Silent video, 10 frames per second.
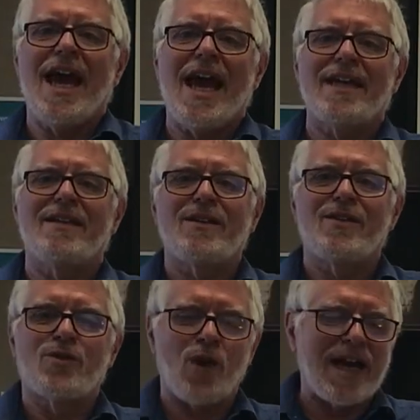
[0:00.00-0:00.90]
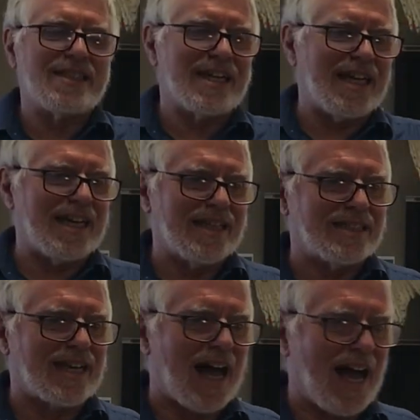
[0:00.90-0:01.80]
and tries to get
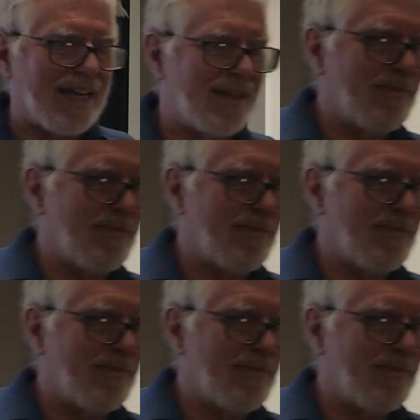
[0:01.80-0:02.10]
inside.